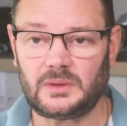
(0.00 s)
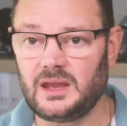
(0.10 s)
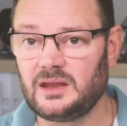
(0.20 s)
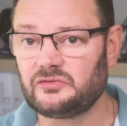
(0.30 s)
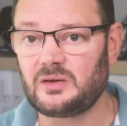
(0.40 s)

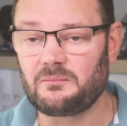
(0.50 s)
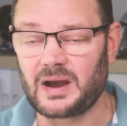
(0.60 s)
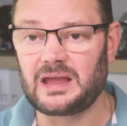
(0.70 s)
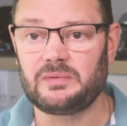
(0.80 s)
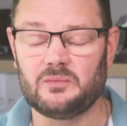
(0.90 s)
is it
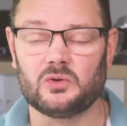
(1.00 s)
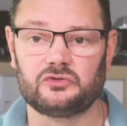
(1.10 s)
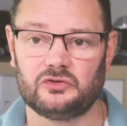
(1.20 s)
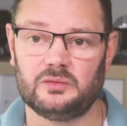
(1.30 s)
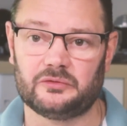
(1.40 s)
may be more
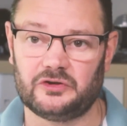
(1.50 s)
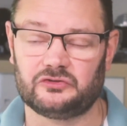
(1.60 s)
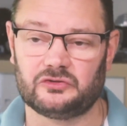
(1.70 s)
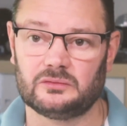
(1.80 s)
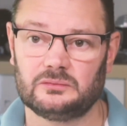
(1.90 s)
superficial.